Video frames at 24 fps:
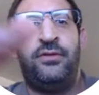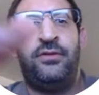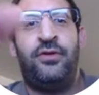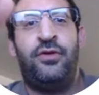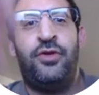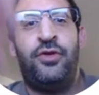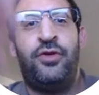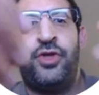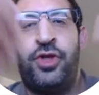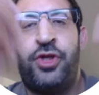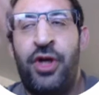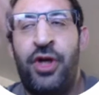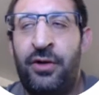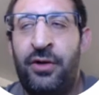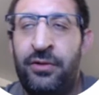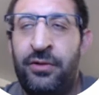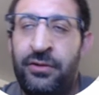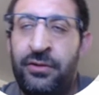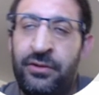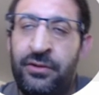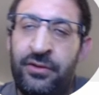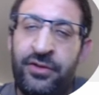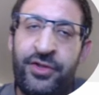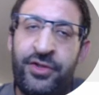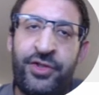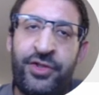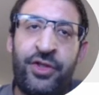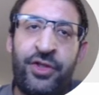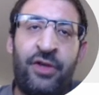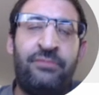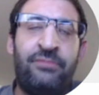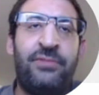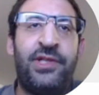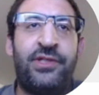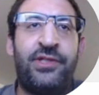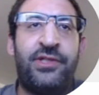show
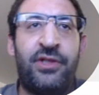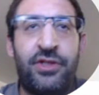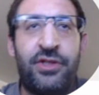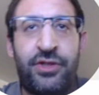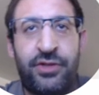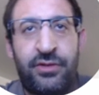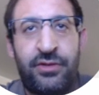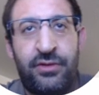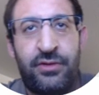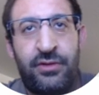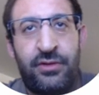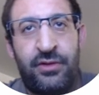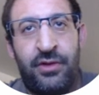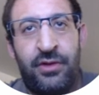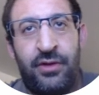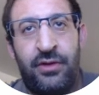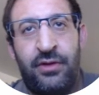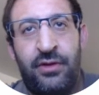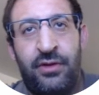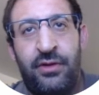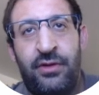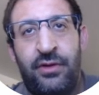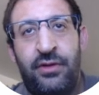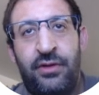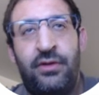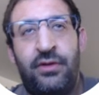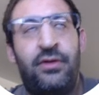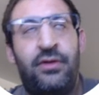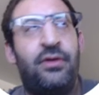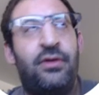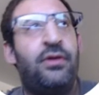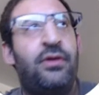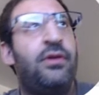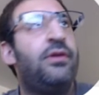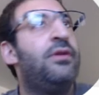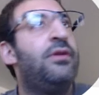some message
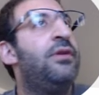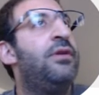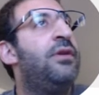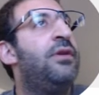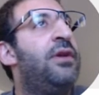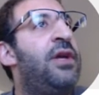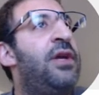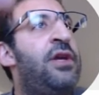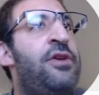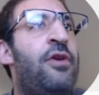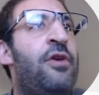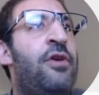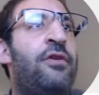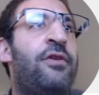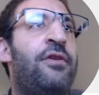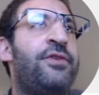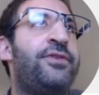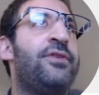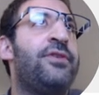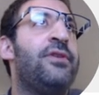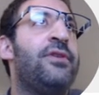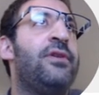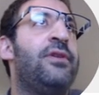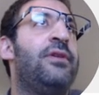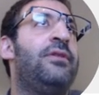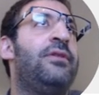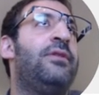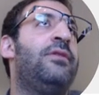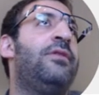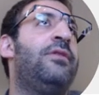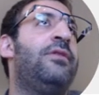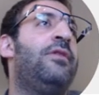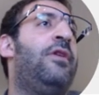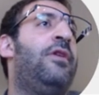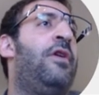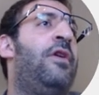in your console
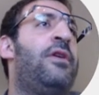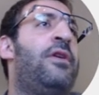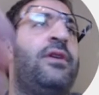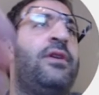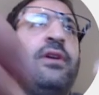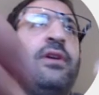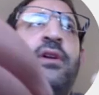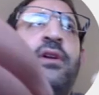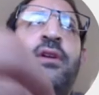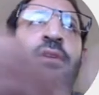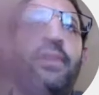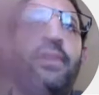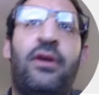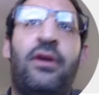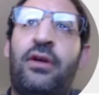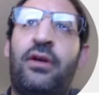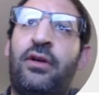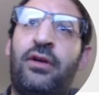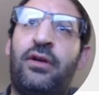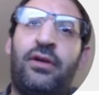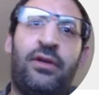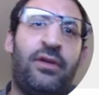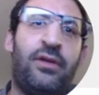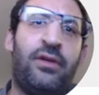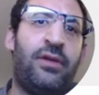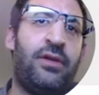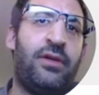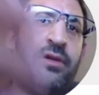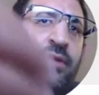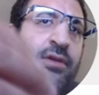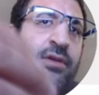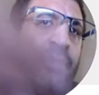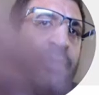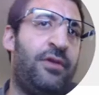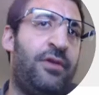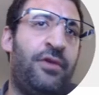or in
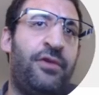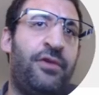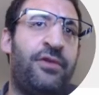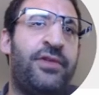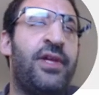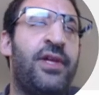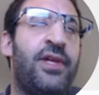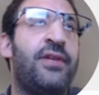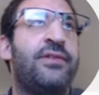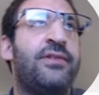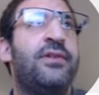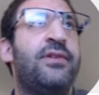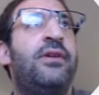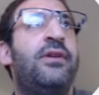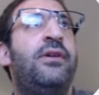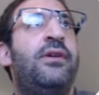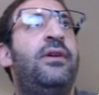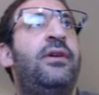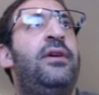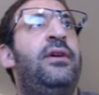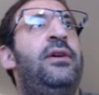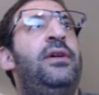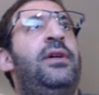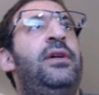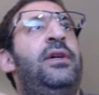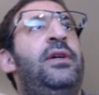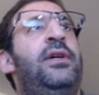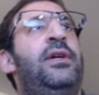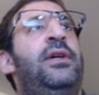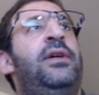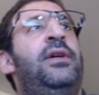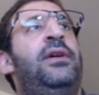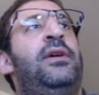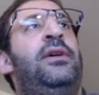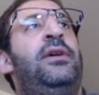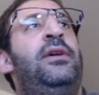other things.
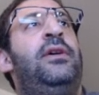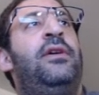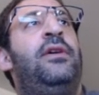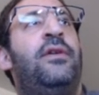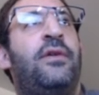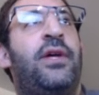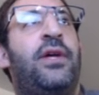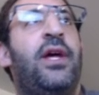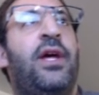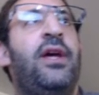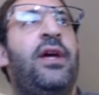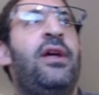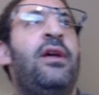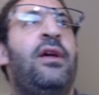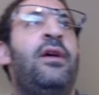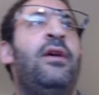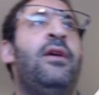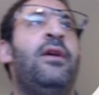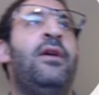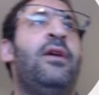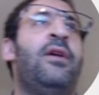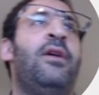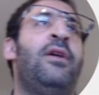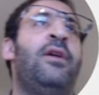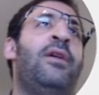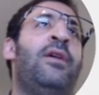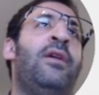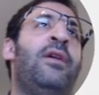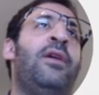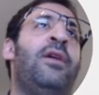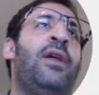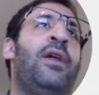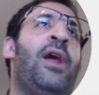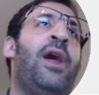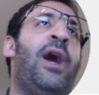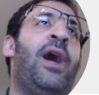Okay,
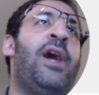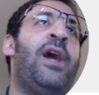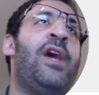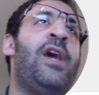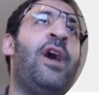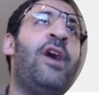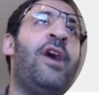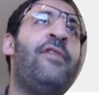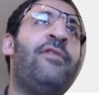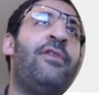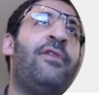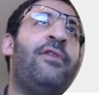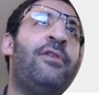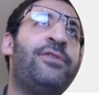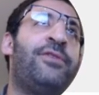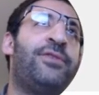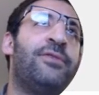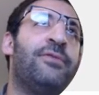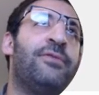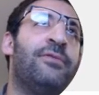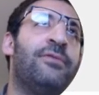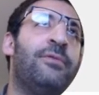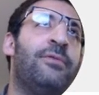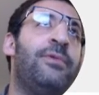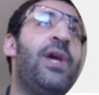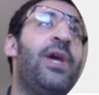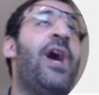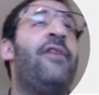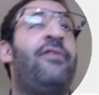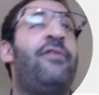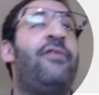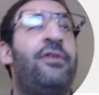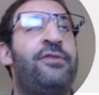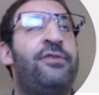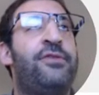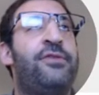we have also
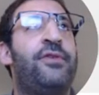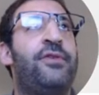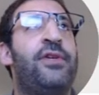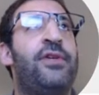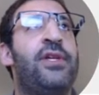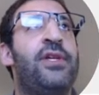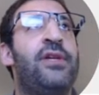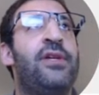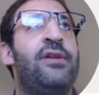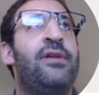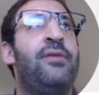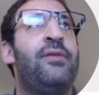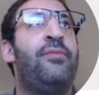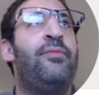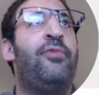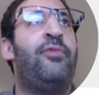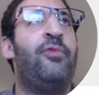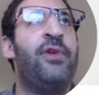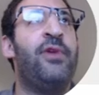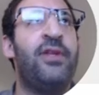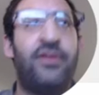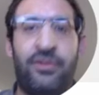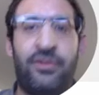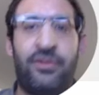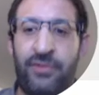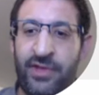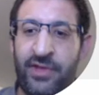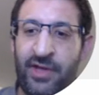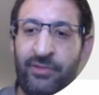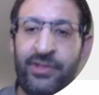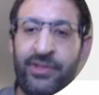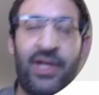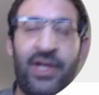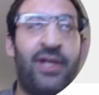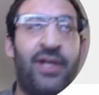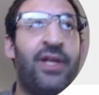print
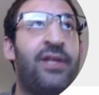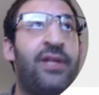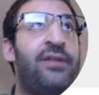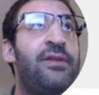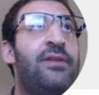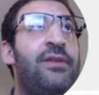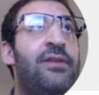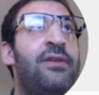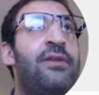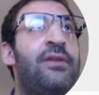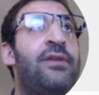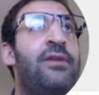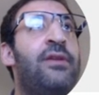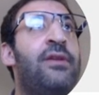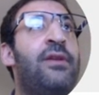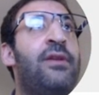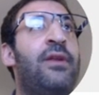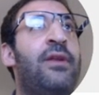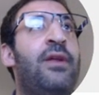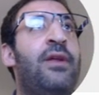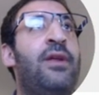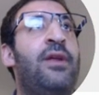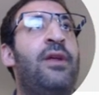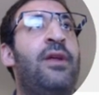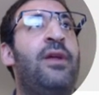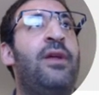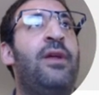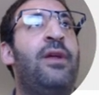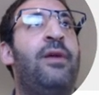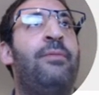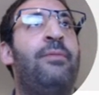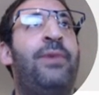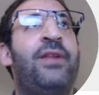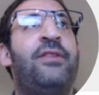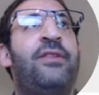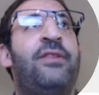without ln,
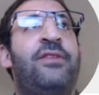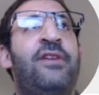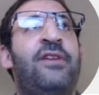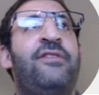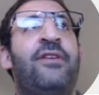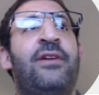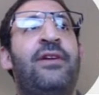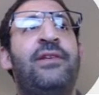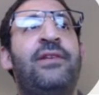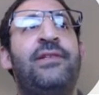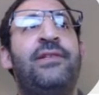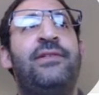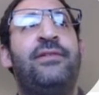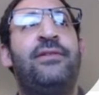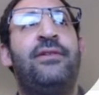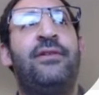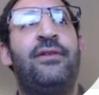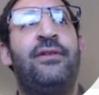but the difference